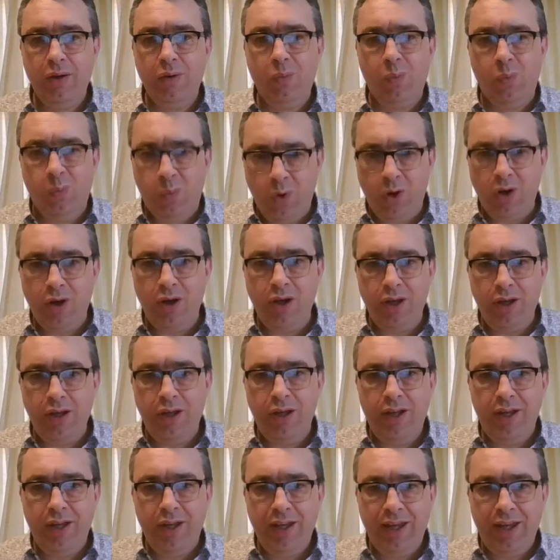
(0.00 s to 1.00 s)
what
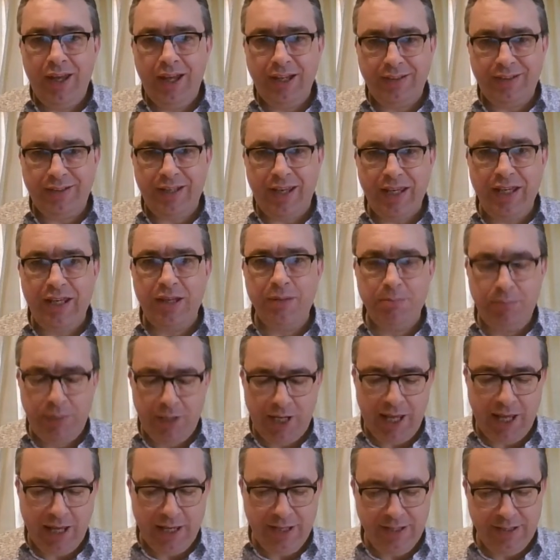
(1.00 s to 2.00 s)
had taken
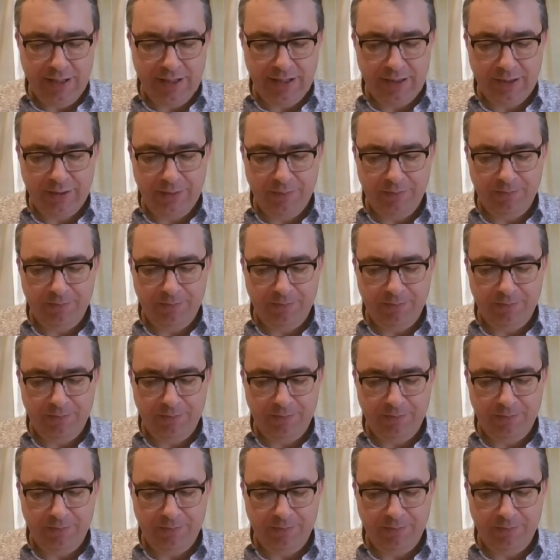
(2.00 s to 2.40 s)
place.